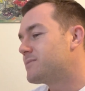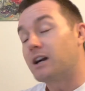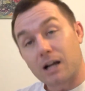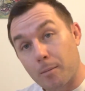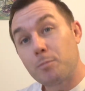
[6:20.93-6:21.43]

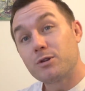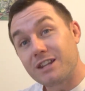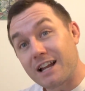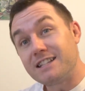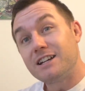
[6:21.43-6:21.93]
Come up with an
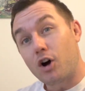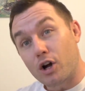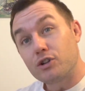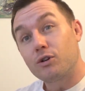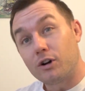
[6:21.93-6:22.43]
idea
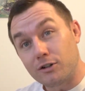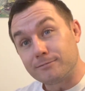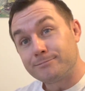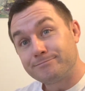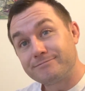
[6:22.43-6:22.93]
on your
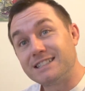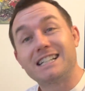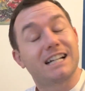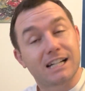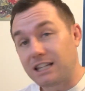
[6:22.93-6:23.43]
own.
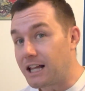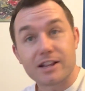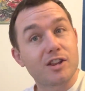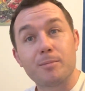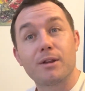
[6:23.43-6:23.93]
Collect
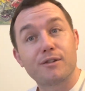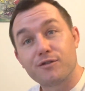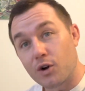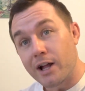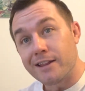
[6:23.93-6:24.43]
some other
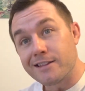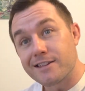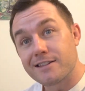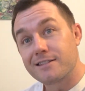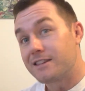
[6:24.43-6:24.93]

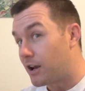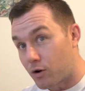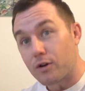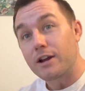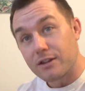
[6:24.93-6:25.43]
friends that
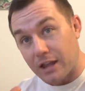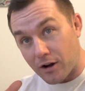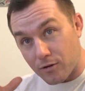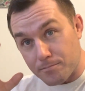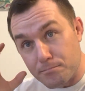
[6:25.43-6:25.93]

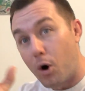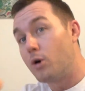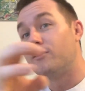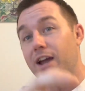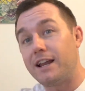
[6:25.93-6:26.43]
are
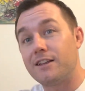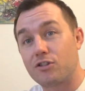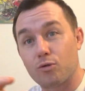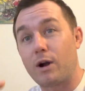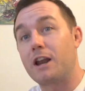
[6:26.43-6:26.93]
motivated
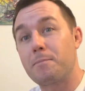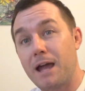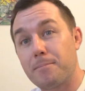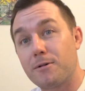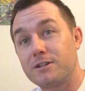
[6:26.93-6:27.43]
to write a
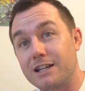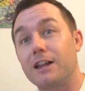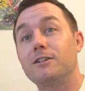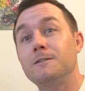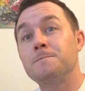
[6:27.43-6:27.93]
paper
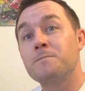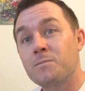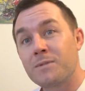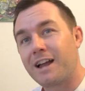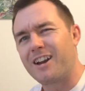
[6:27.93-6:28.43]
together
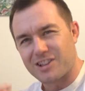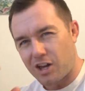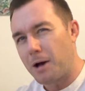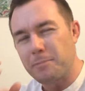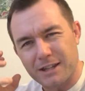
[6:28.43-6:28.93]
on a
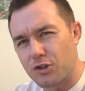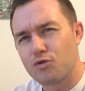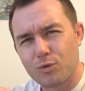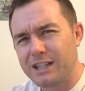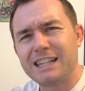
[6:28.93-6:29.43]
topic that
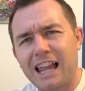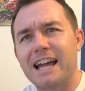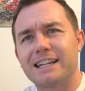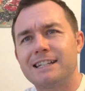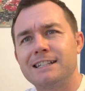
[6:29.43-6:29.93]
you really
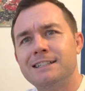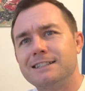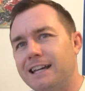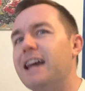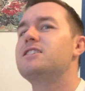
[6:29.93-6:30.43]
like,
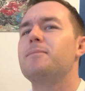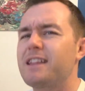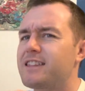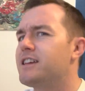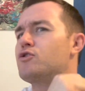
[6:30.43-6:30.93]
okay? Something
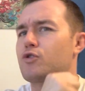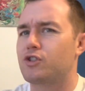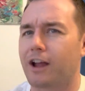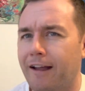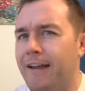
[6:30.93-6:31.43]
that's
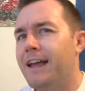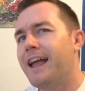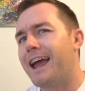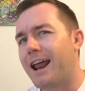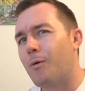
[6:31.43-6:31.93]
interesting.
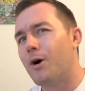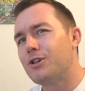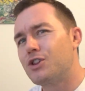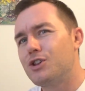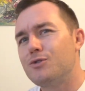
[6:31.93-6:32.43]
And I
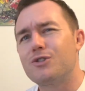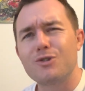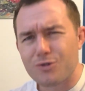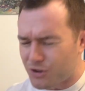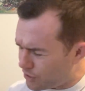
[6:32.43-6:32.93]
want you
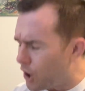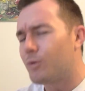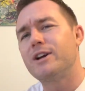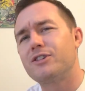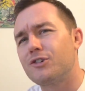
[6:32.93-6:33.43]
to start
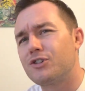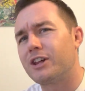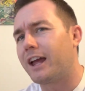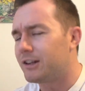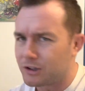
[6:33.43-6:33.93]

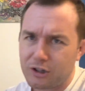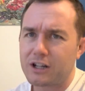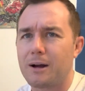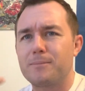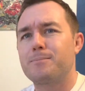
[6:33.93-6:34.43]
researching it.
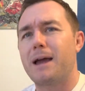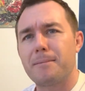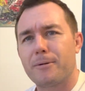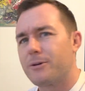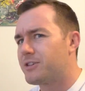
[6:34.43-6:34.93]
Look up
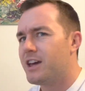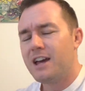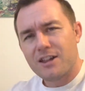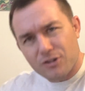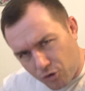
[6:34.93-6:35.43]
papers,
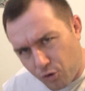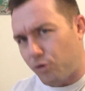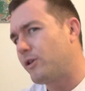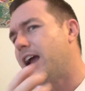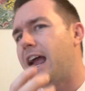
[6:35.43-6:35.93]

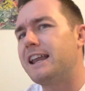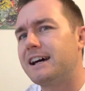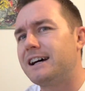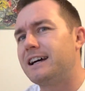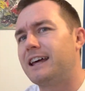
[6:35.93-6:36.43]
create
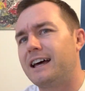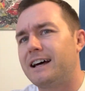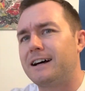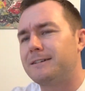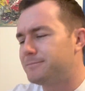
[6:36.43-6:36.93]

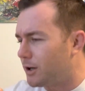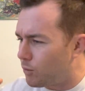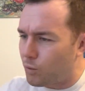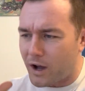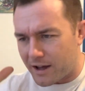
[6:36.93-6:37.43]

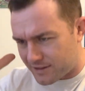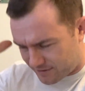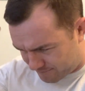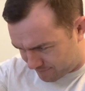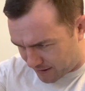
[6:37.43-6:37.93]
a
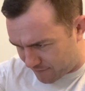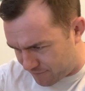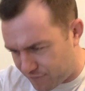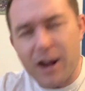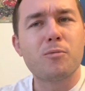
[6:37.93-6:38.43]

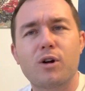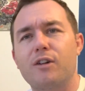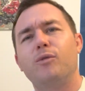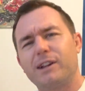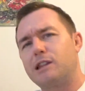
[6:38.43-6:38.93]
framework
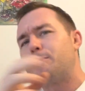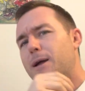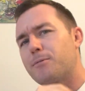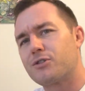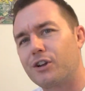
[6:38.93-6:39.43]
of what the
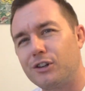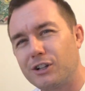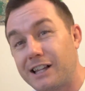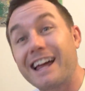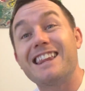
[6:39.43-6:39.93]
paper is going to
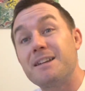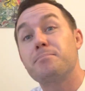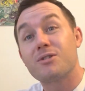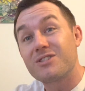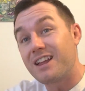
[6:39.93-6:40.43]
look like, and then
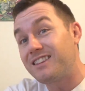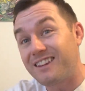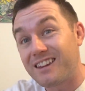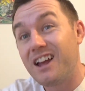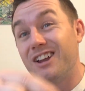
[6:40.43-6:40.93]
present
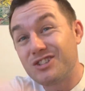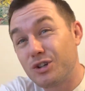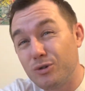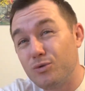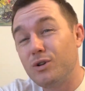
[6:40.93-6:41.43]
it
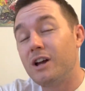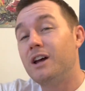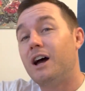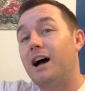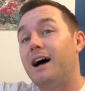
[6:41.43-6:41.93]
to
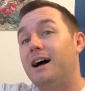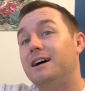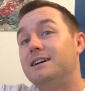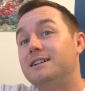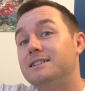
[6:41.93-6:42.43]

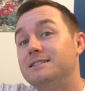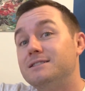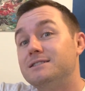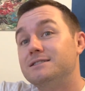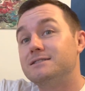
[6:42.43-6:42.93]
one
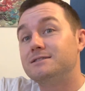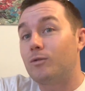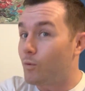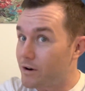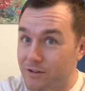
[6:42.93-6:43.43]

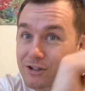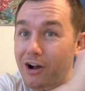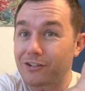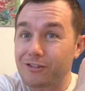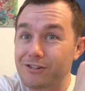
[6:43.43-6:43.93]
of the
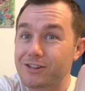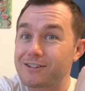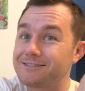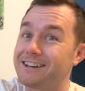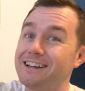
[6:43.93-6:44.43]
doctors,
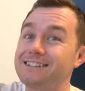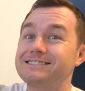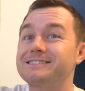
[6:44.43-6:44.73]
okay?